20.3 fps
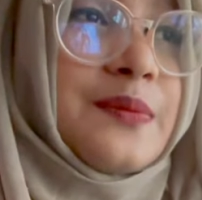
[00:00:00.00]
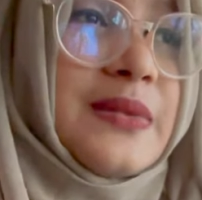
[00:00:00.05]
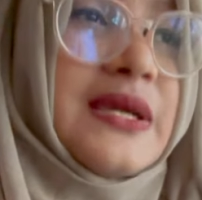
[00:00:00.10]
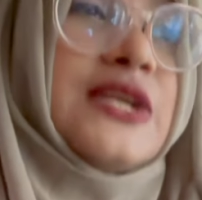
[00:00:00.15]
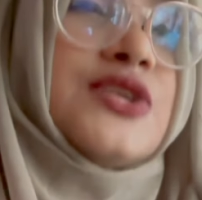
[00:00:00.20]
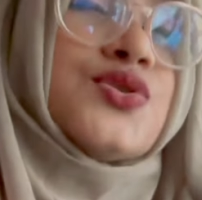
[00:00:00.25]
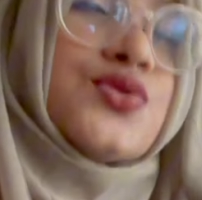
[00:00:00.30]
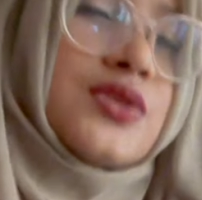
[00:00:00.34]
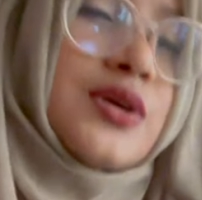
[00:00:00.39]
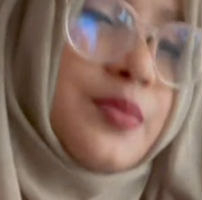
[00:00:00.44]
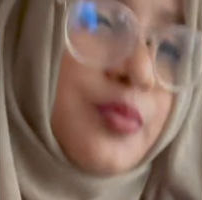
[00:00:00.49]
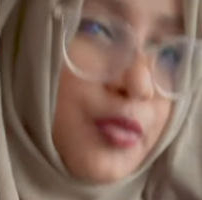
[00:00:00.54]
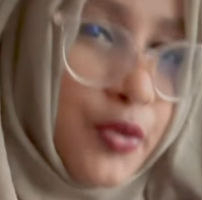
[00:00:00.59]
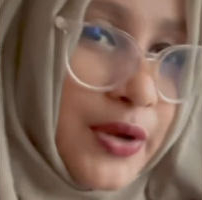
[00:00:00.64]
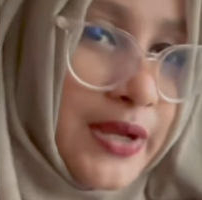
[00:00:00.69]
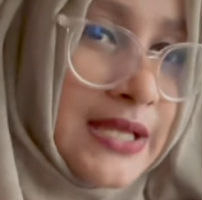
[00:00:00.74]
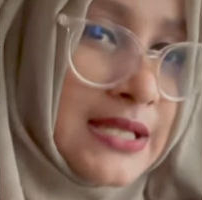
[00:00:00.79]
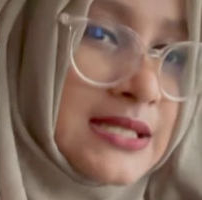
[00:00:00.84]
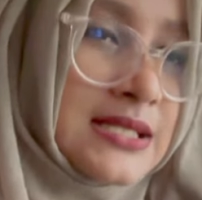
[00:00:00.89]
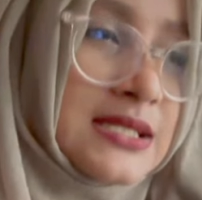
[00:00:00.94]
Be to the
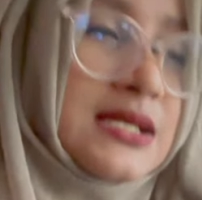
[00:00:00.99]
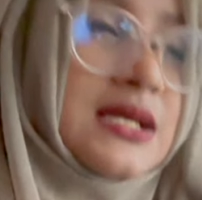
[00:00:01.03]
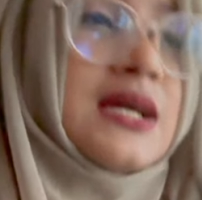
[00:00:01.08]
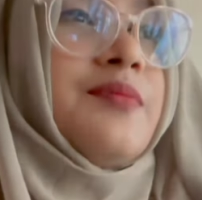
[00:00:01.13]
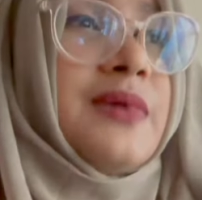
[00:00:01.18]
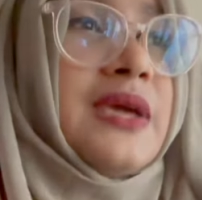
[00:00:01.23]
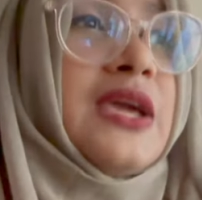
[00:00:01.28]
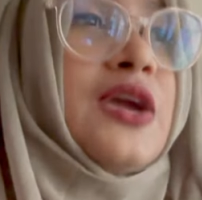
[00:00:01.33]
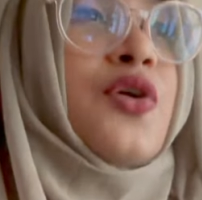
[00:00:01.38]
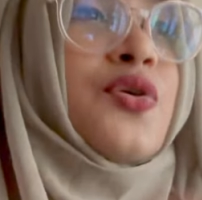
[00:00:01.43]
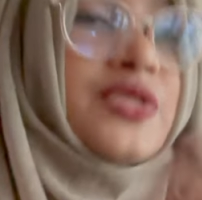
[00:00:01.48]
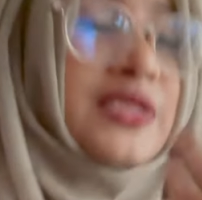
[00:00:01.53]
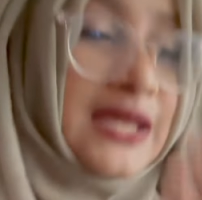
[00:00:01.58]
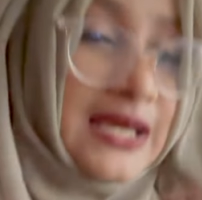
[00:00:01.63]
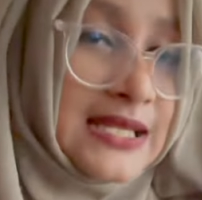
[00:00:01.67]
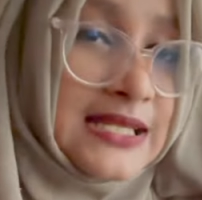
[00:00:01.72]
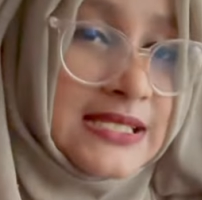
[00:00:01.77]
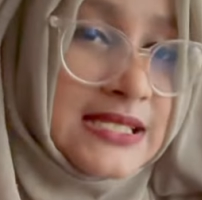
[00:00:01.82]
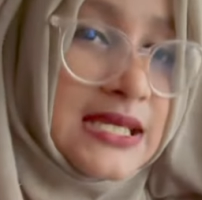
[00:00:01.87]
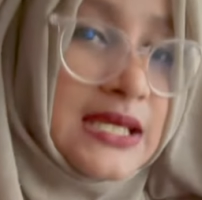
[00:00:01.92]
point, be
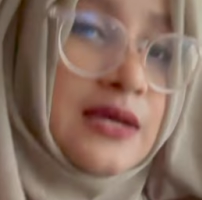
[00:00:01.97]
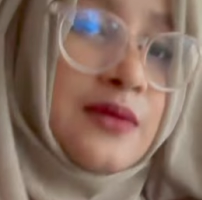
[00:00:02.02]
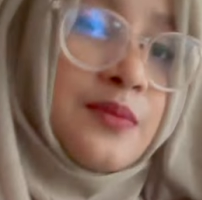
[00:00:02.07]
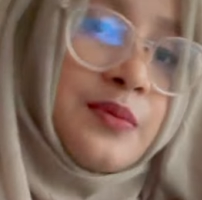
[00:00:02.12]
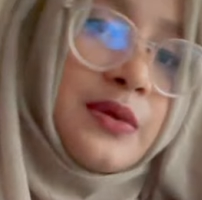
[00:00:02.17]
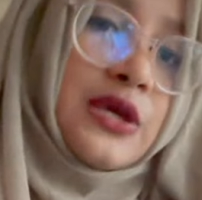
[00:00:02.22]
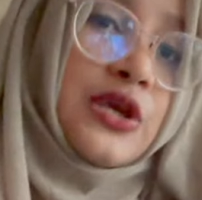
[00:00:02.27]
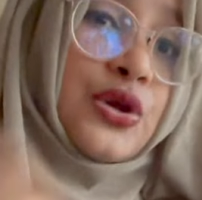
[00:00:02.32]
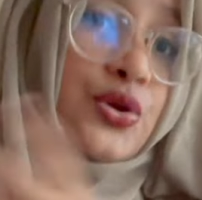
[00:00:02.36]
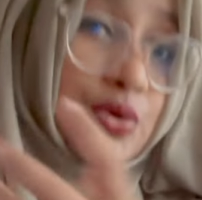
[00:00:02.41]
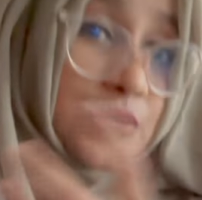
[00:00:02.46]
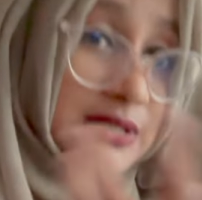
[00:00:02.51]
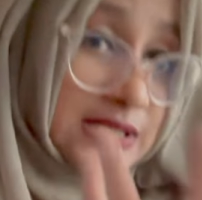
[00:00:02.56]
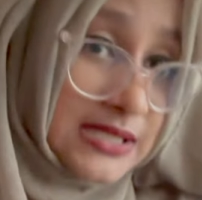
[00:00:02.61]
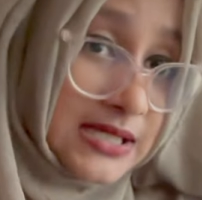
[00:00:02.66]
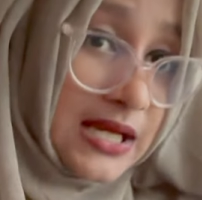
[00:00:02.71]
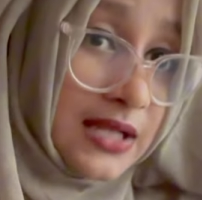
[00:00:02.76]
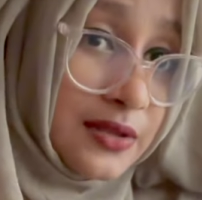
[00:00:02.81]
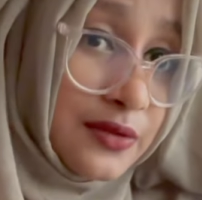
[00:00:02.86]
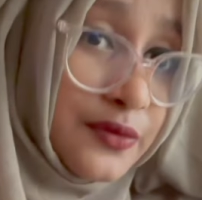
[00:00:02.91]
authentic, be
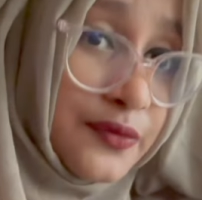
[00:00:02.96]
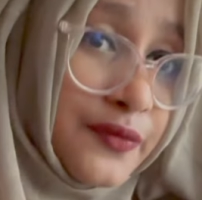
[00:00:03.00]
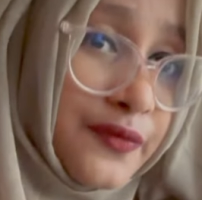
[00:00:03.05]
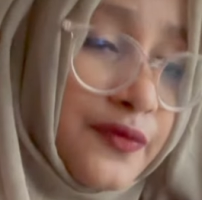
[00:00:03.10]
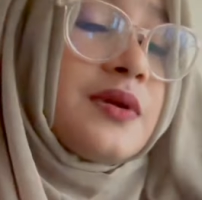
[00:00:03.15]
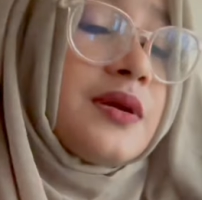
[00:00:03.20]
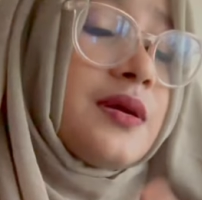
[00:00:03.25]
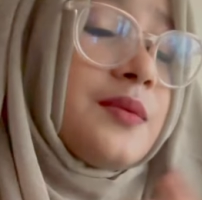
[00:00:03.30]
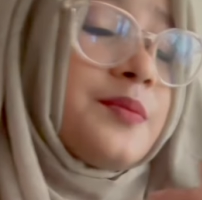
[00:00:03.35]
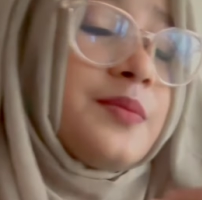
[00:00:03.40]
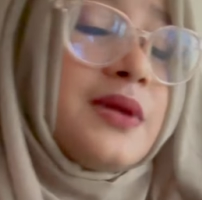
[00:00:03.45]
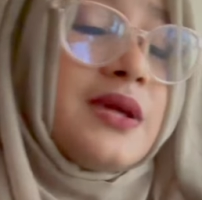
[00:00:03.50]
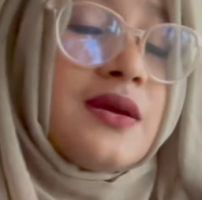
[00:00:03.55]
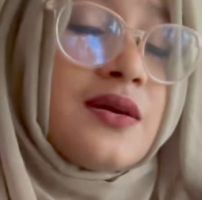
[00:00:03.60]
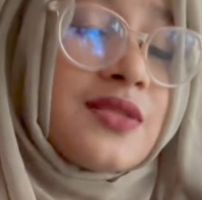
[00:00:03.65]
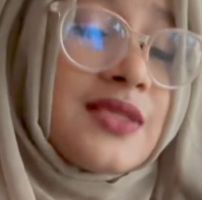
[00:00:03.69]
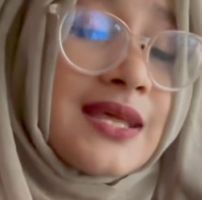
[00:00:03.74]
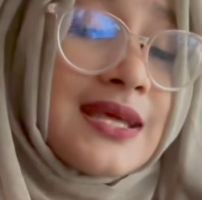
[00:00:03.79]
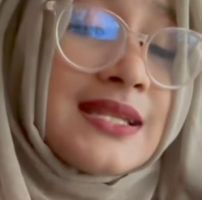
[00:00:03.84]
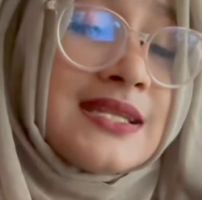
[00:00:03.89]
yourself,
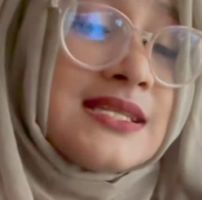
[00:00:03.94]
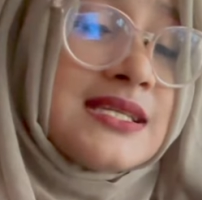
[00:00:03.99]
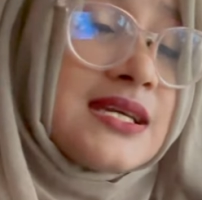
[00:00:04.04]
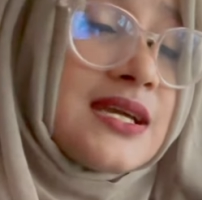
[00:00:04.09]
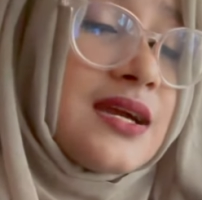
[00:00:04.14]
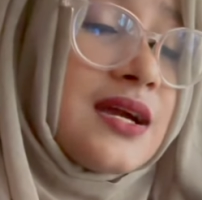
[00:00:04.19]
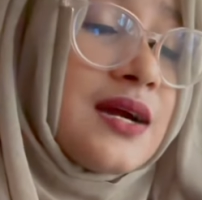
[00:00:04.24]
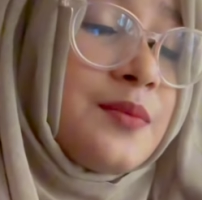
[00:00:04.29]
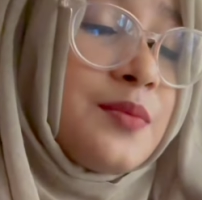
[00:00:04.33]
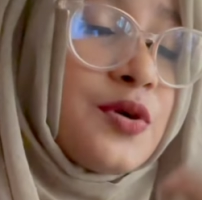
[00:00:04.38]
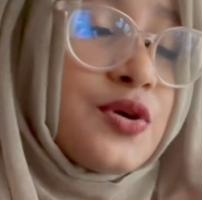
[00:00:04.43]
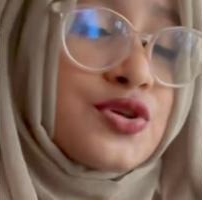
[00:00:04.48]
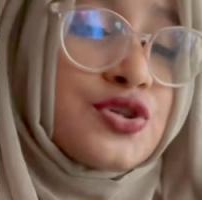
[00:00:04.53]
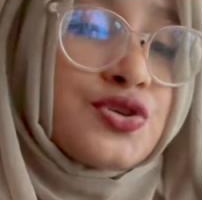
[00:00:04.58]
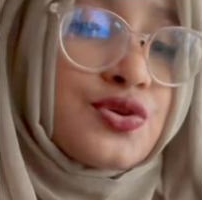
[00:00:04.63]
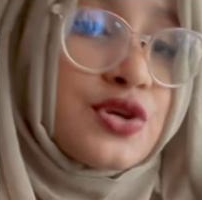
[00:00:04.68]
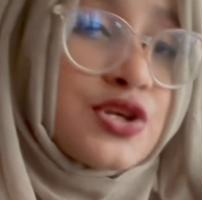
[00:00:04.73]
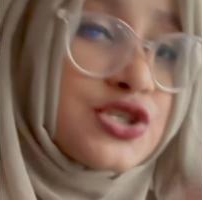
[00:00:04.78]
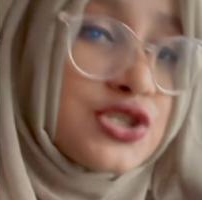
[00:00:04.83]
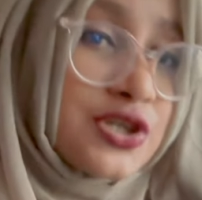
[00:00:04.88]
be authentic
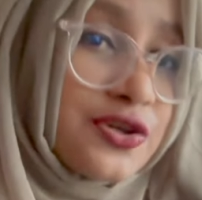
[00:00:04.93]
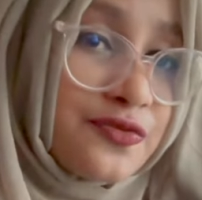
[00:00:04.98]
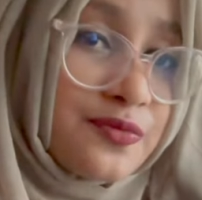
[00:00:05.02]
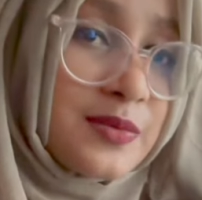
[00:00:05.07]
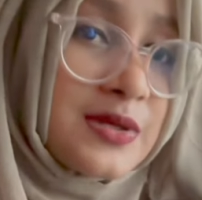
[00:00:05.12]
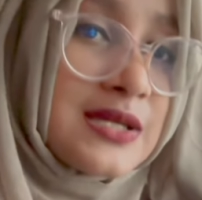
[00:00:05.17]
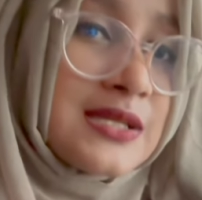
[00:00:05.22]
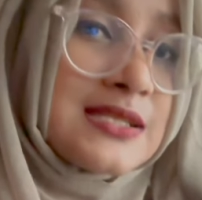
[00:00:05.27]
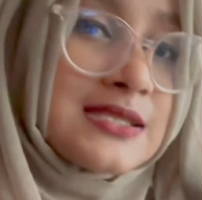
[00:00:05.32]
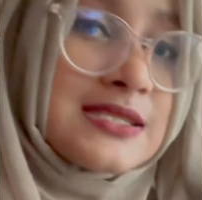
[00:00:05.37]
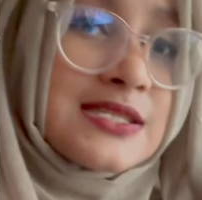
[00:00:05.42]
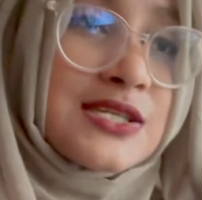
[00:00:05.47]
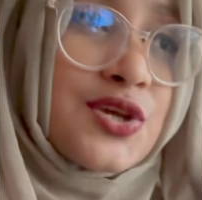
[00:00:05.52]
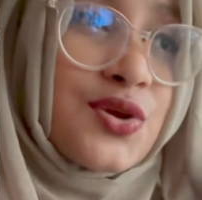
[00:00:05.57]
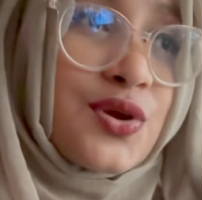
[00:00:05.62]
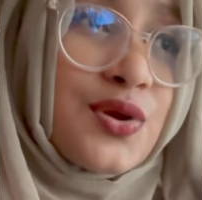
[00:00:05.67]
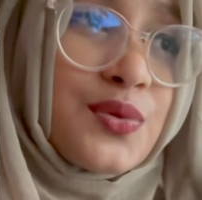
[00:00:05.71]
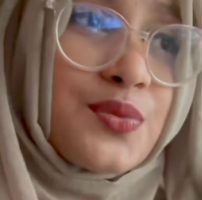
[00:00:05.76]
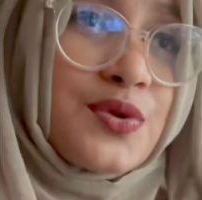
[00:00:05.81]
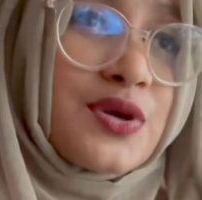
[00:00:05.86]
about your achievements,
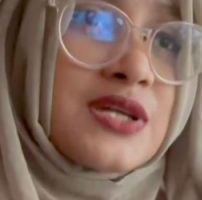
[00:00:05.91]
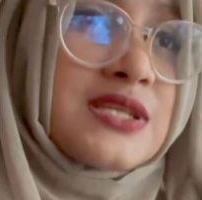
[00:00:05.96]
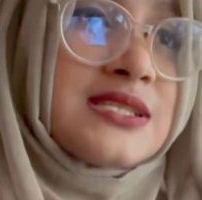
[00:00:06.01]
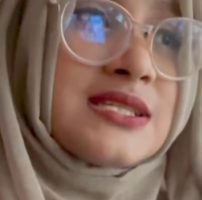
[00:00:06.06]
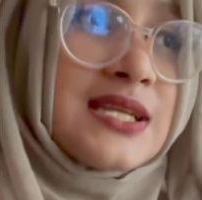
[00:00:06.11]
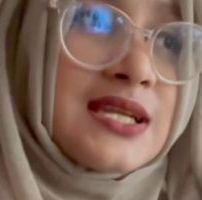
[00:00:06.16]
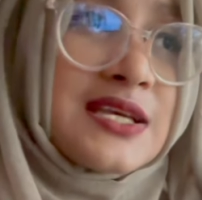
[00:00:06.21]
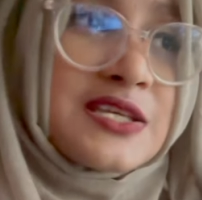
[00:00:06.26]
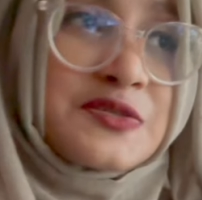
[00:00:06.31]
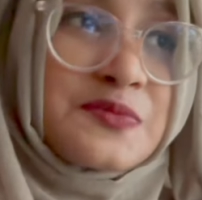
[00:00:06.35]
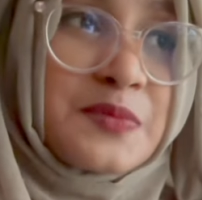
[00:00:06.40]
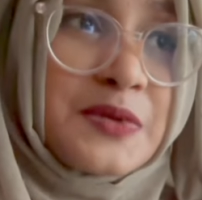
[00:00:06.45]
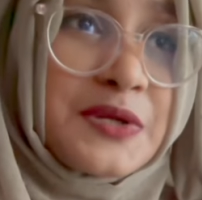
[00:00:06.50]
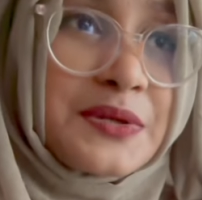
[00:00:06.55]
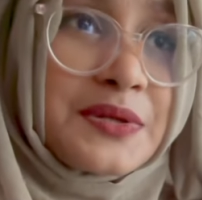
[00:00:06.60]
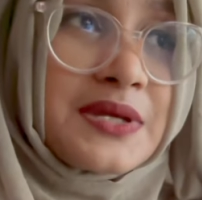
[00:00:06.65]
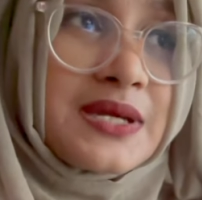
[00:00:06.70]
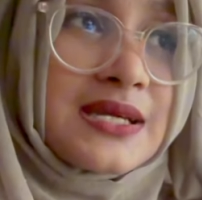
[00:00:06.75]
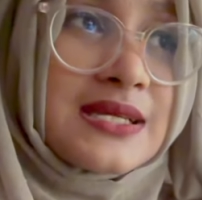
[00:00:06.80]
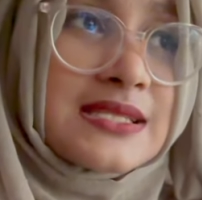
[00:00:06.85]
your awards and
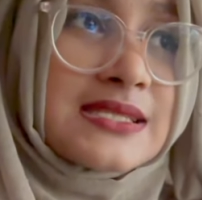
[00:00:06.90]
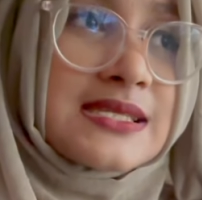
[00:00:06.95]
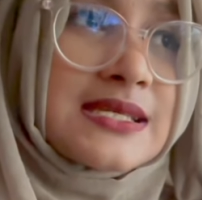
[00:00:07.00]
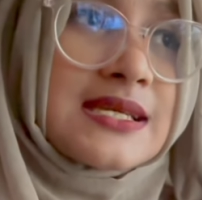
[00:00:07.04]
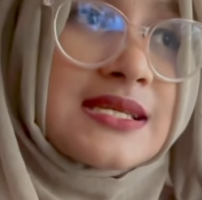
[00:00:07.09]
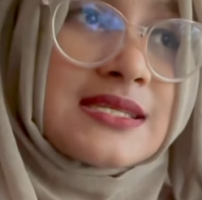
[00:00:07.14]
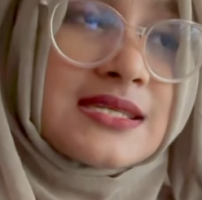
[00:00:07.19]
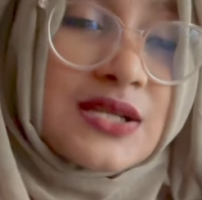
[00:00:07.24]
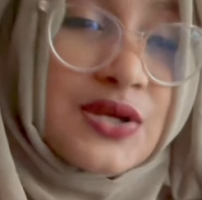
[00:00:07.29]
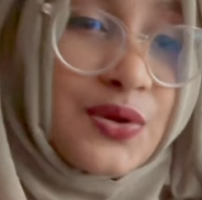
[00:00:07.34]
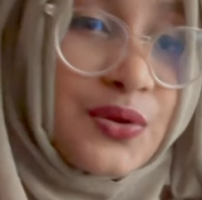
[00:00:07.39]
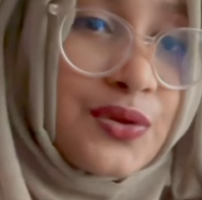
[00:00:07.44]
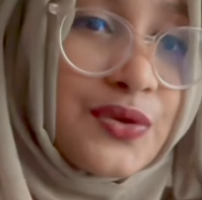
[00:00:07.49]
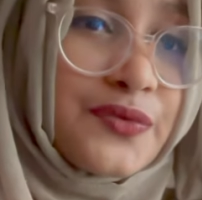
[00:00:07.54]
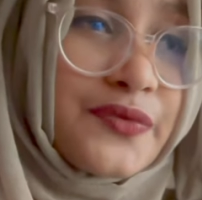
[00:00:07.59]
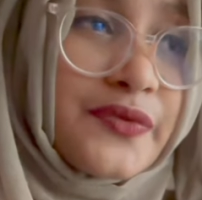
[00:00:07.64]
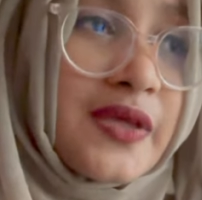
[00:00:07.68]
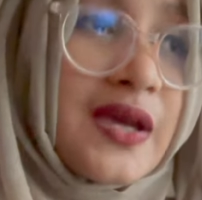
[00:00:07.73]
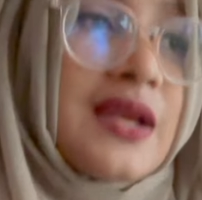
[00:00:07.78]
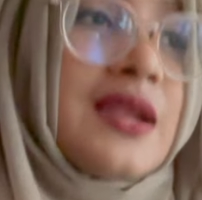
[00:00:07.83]
experiences and all
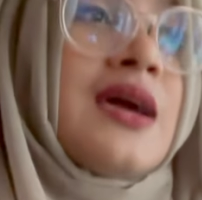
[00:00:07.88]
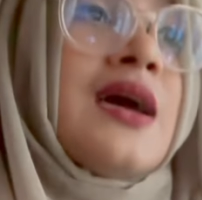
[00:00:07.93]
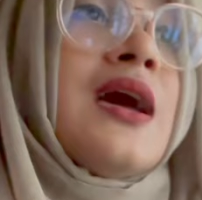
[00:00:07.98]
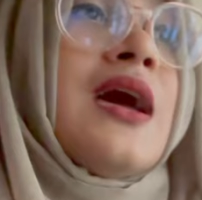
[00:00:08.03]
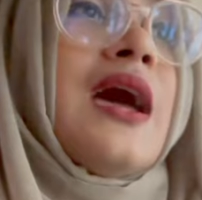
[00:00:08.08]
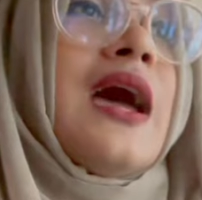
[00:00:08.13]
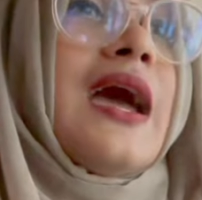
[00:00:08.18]
of that,